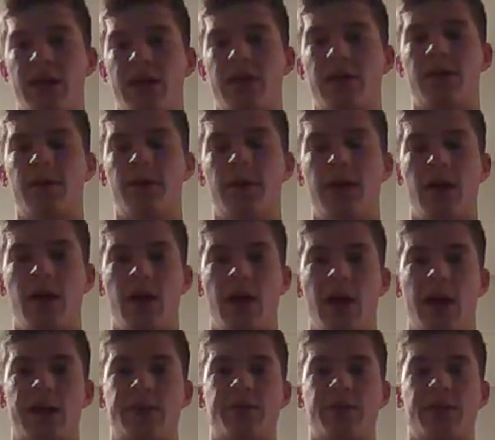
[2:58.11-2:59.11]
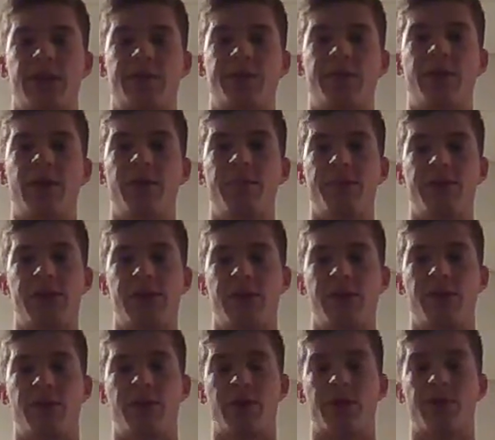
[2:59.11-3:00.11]
and has been experimenting
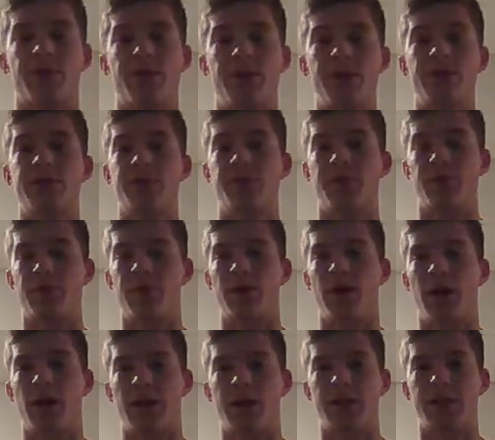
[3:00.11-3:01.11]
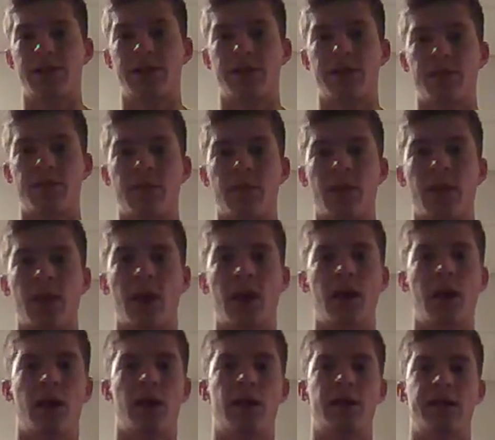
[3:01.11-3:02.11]
with reusable rockets,
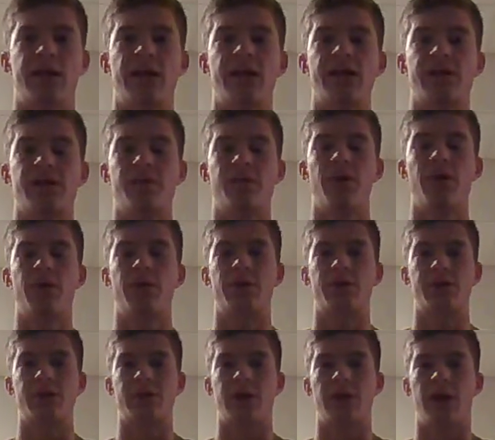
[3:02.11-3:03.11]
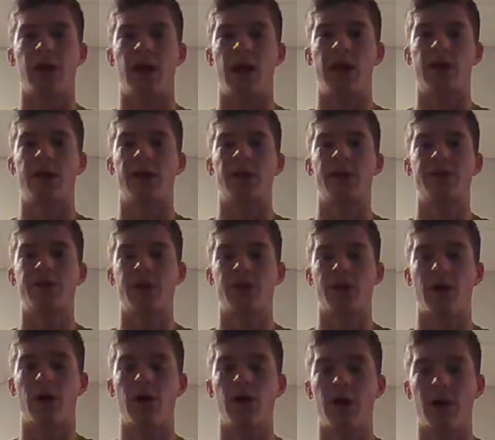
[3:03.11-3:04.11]
Tesla Motors, an electric
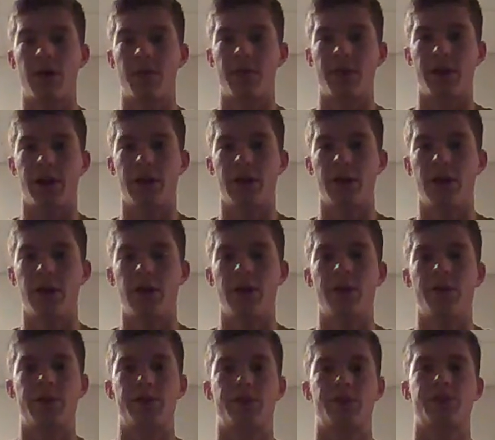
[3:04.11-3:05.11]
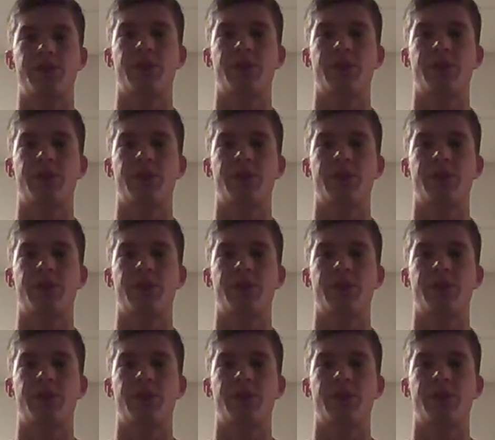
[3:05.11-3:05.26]
car company which was